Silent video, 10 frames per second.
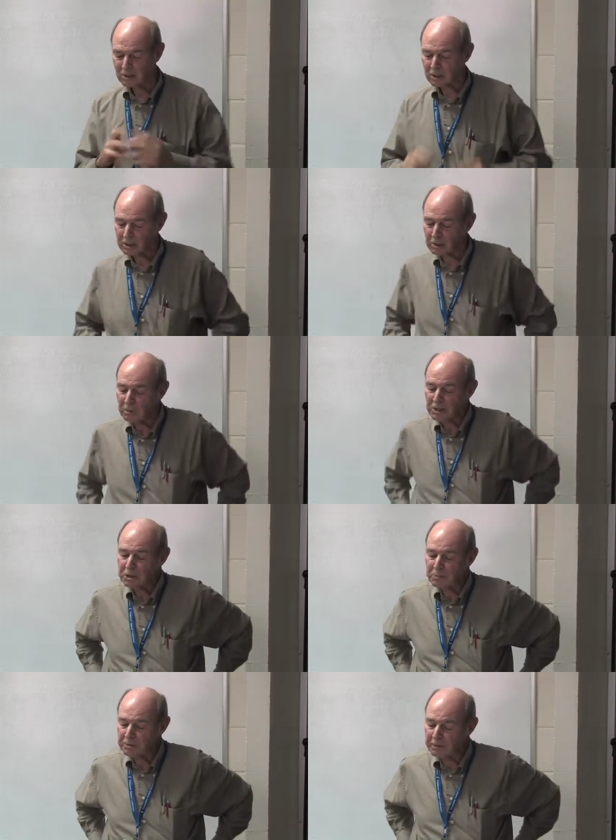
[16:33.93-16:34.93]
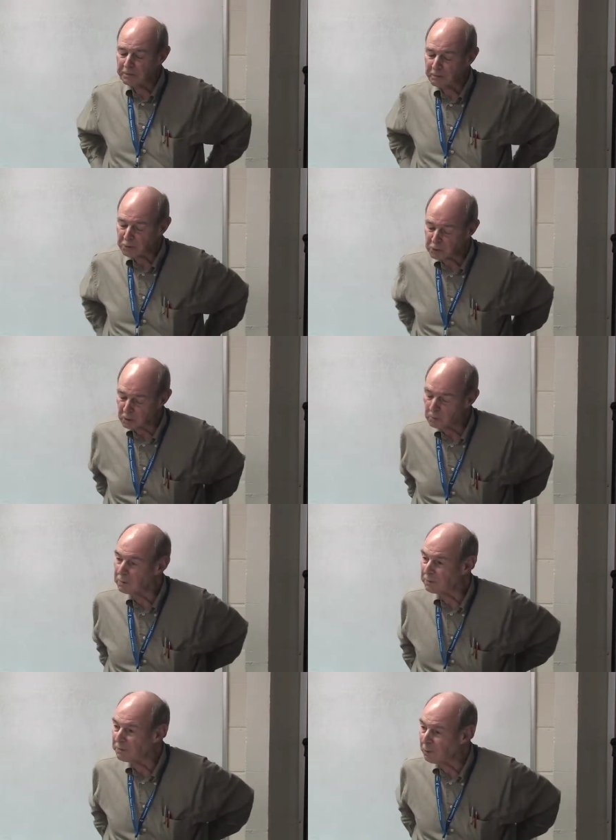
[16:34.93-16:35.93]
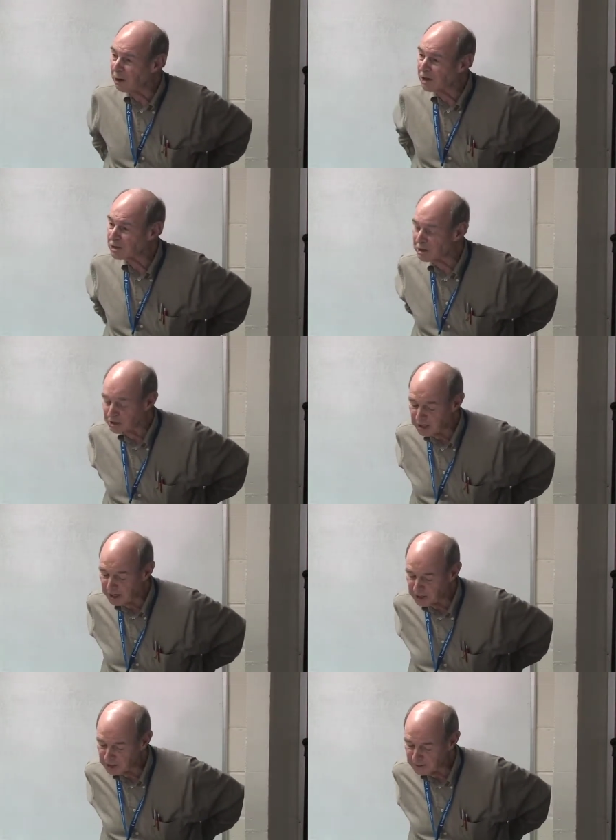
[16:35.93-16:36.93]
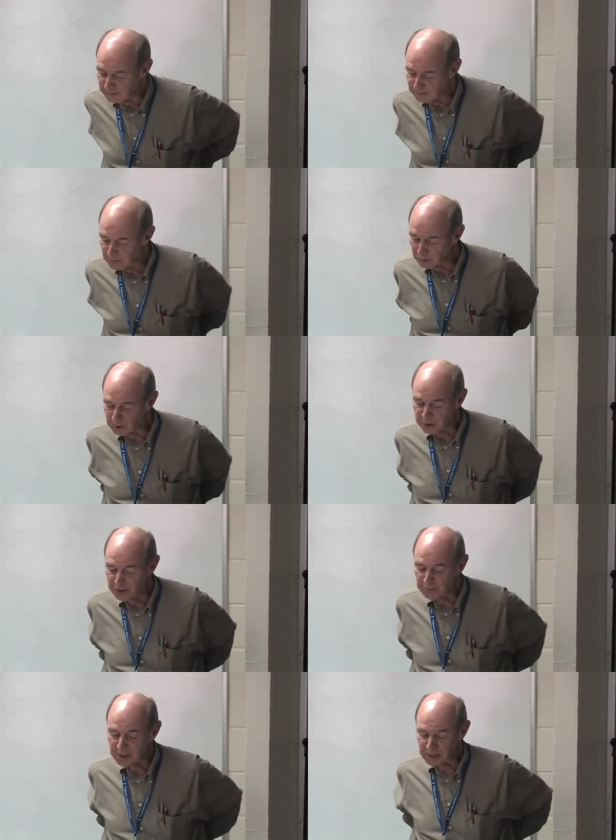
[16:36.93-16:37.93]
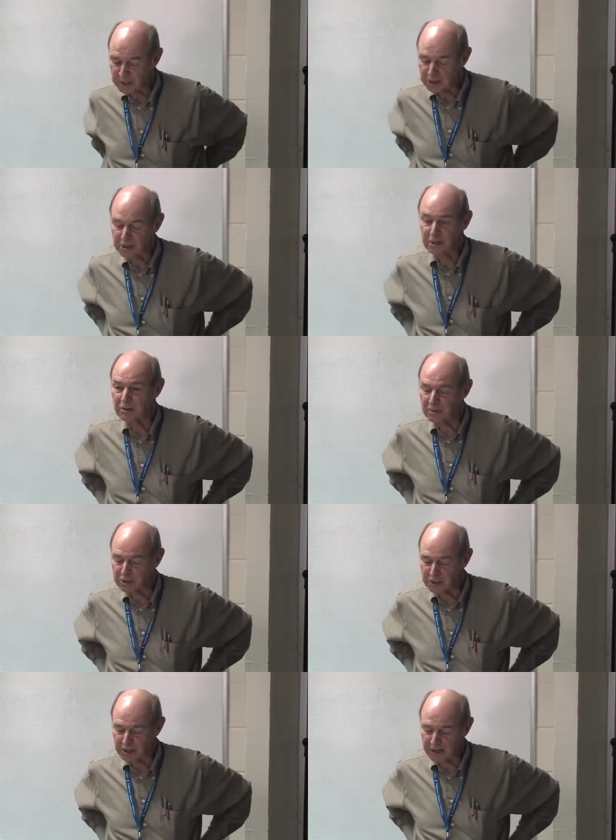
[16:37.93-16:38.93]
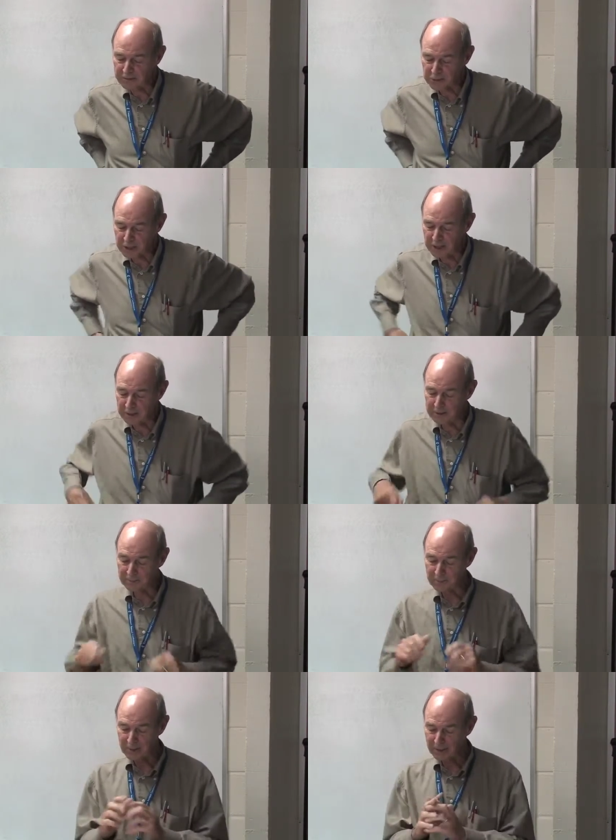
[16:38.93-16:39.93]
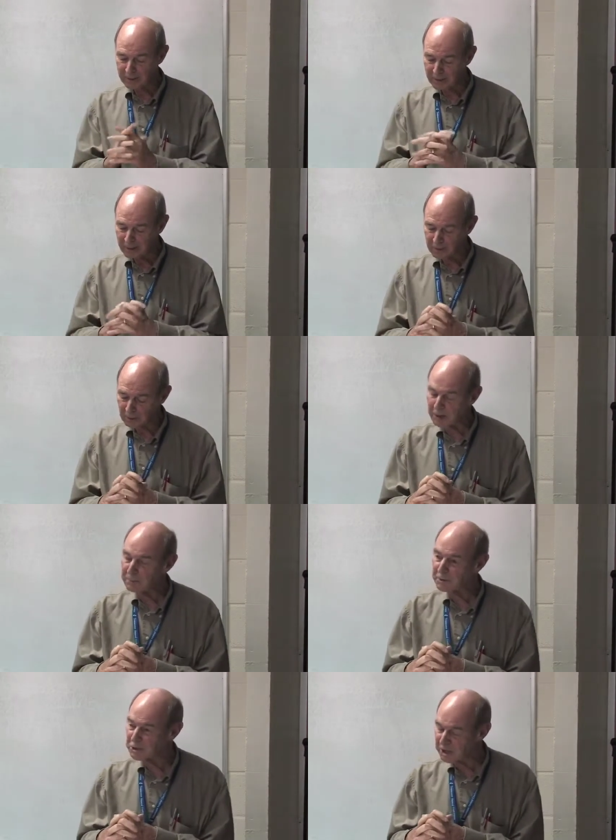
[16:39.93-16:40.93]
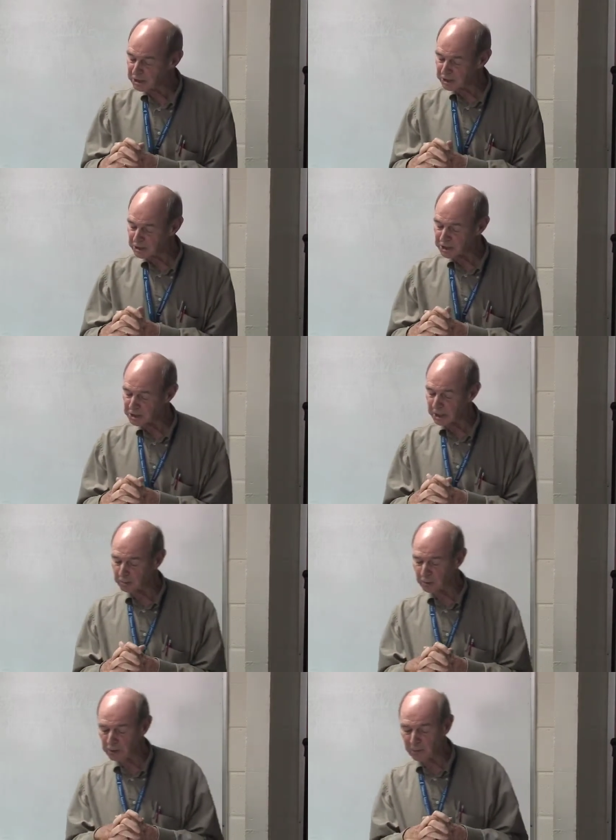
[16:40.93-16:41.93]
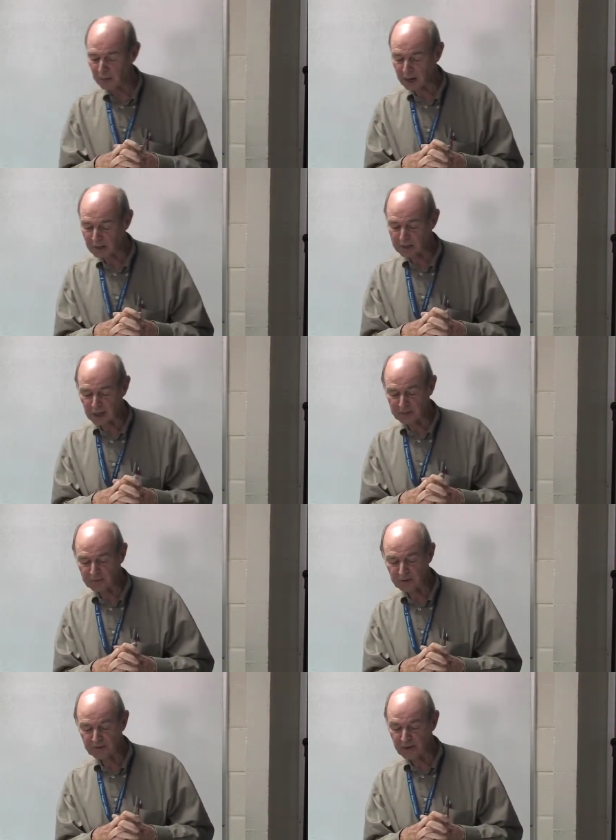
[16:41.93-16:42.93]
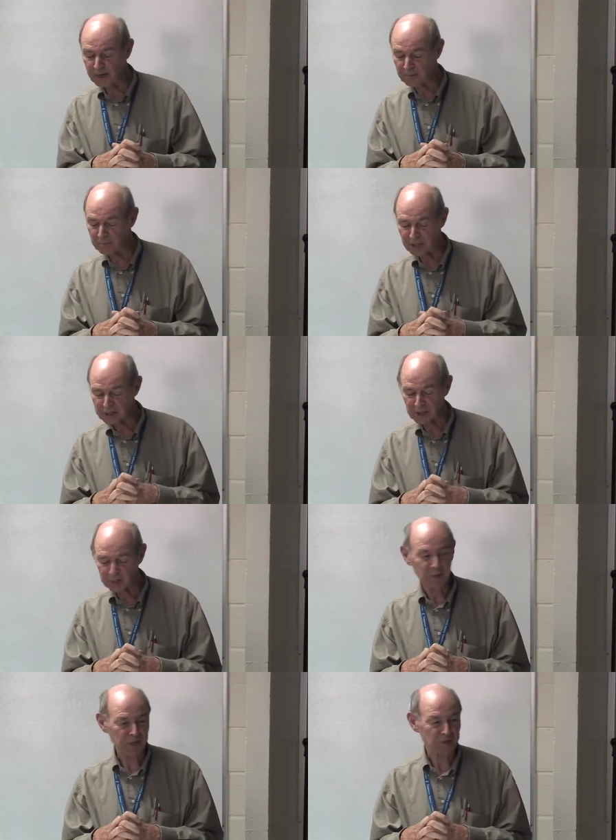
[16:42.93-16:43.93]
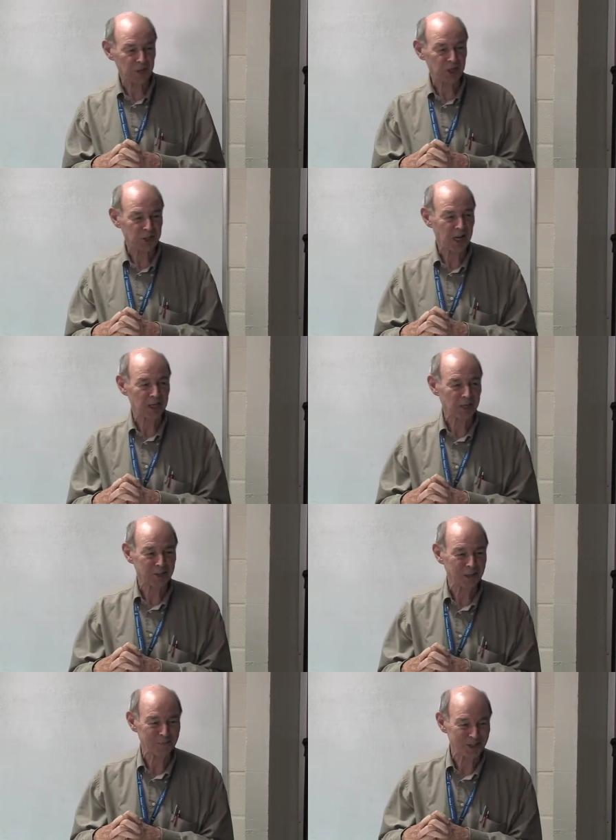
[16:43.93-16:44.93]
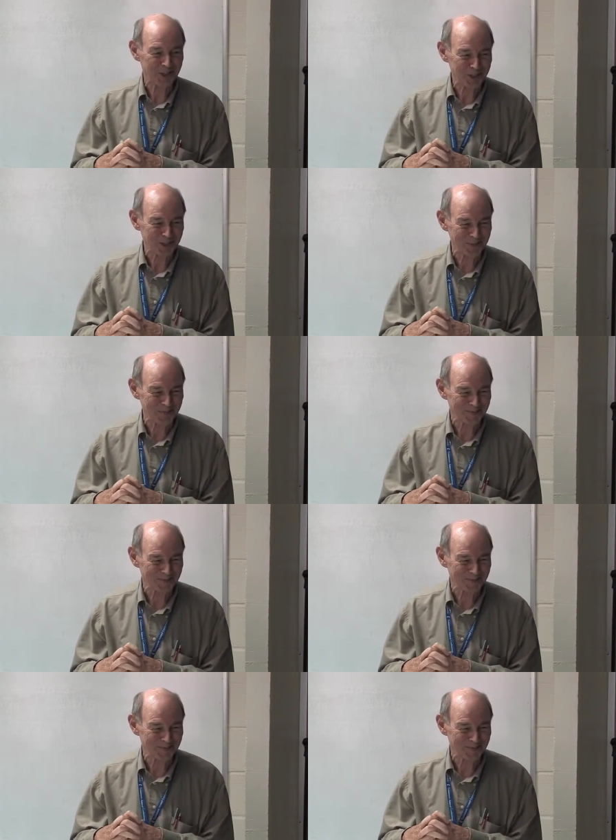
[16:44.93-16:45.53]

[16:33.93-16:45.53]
Clearly, Wesley believed there was no room for ostentation or accumulation in a Christian lifestyle. Great possessions, he said, were the mark not of divine blessing, but of satanic temptation.